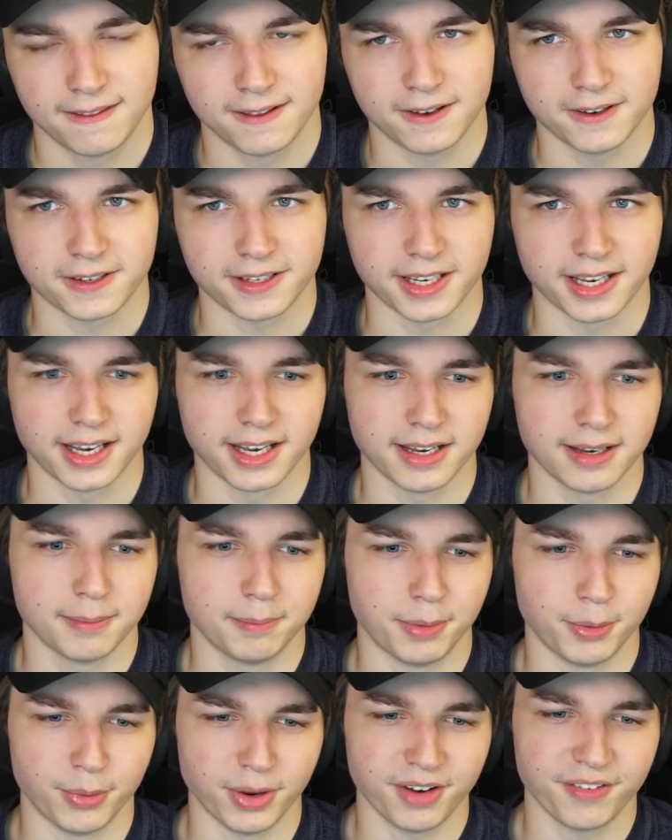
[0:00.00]
Okay,
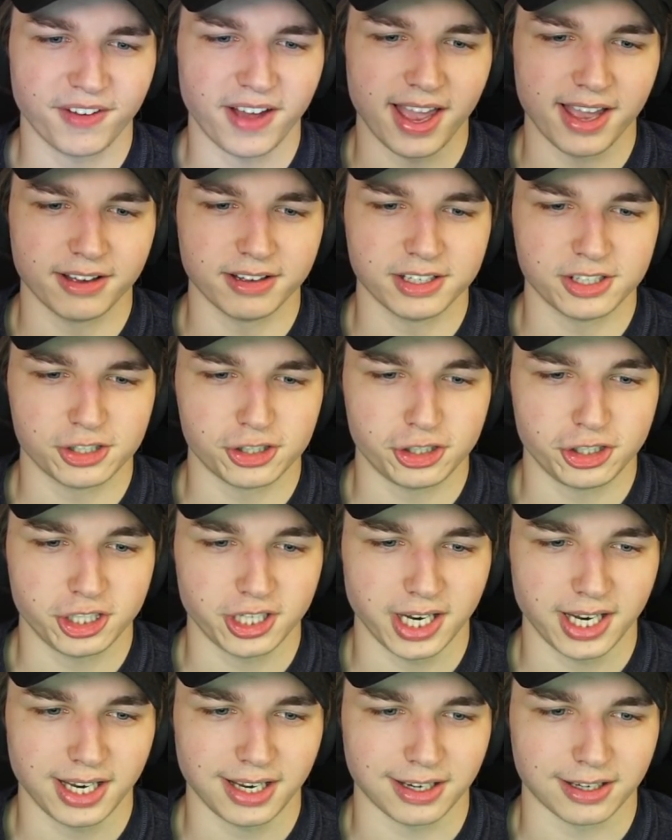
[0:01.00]
but what if islands
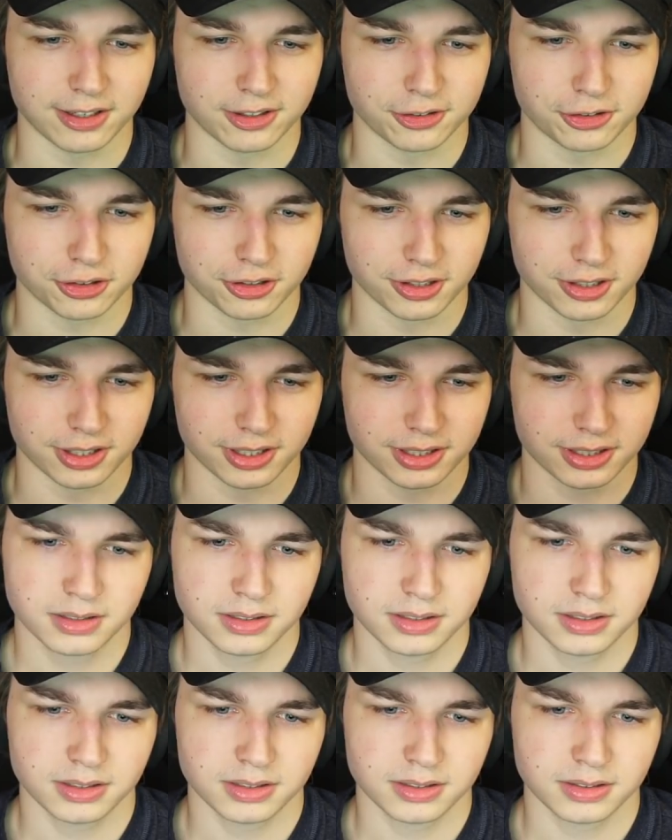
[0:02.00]
change or...
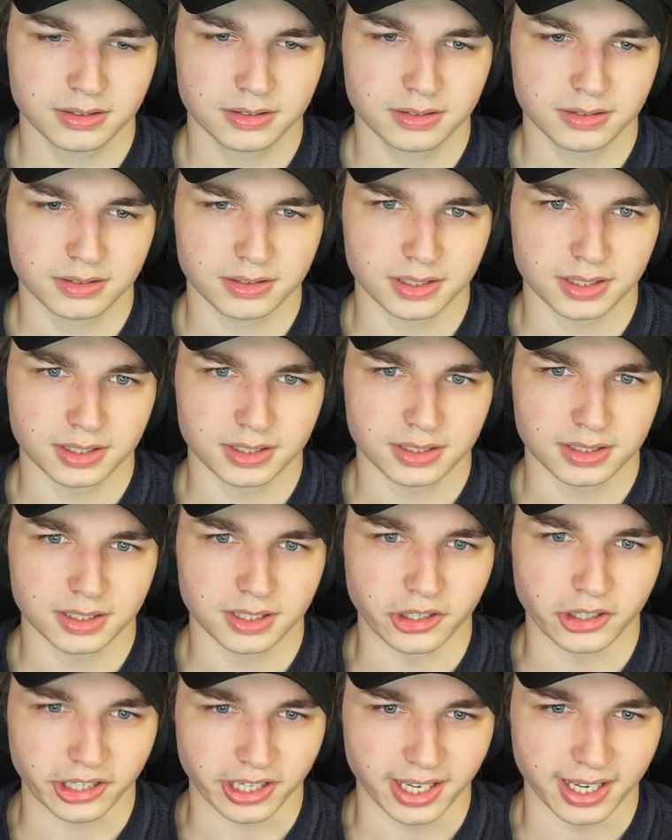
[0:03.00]

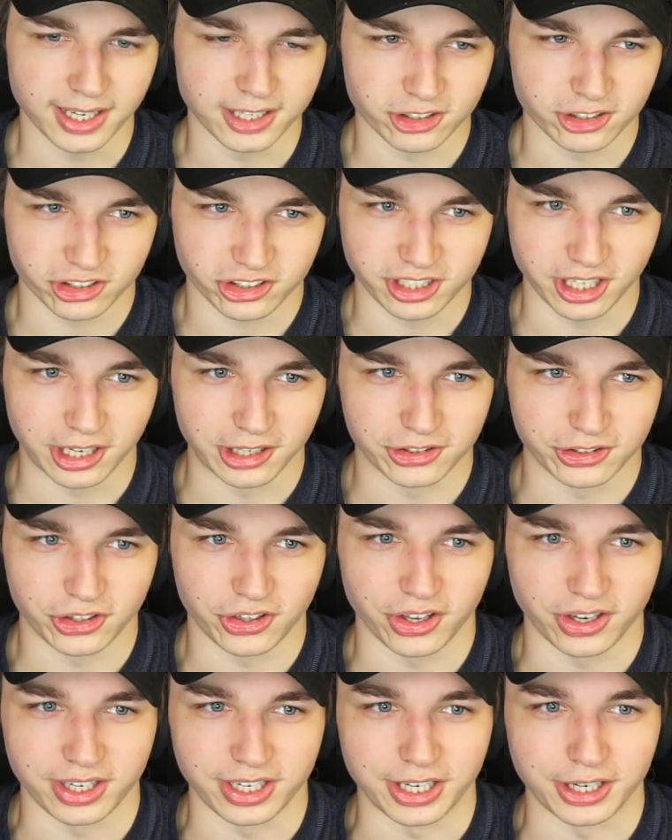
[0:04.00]
Okay, it just tells you
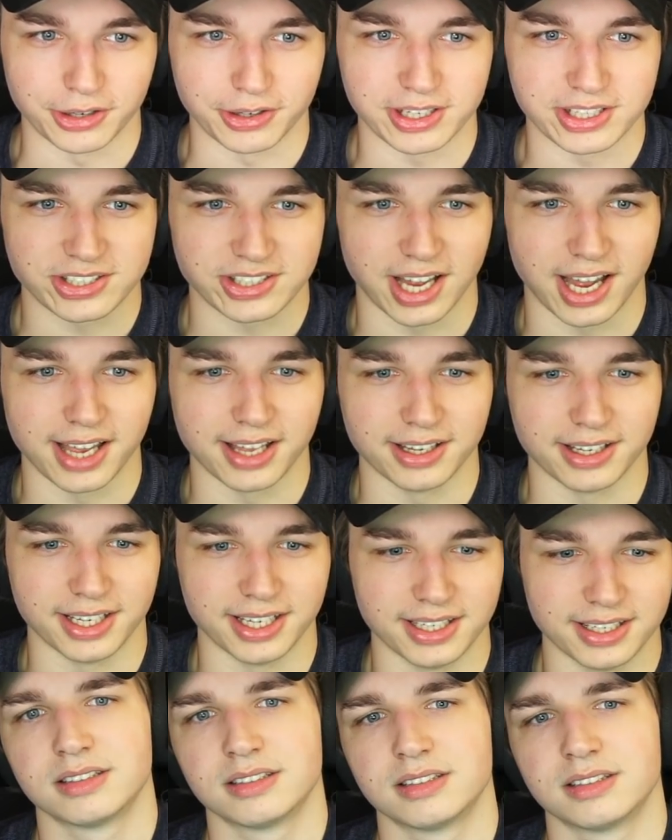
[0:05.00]
the nearest
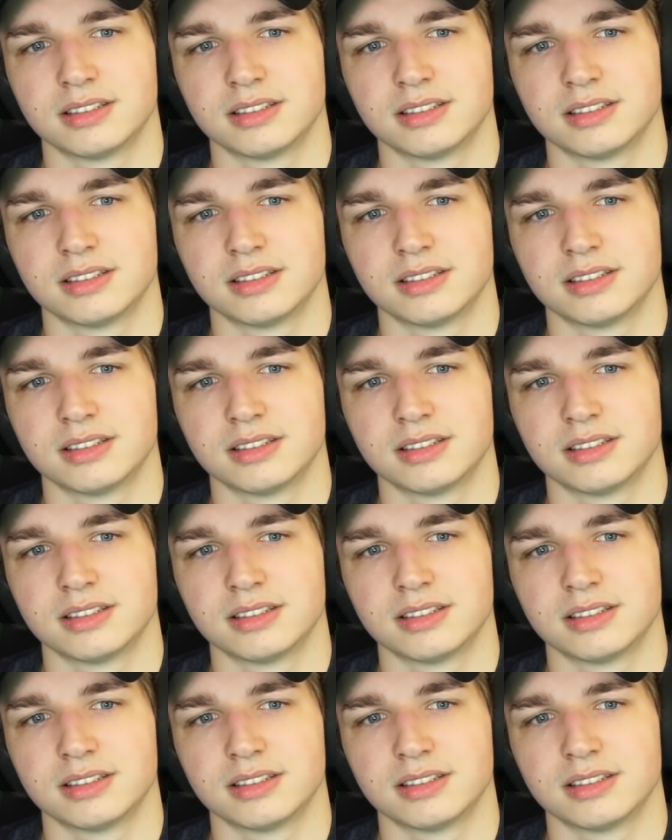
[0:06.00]
island.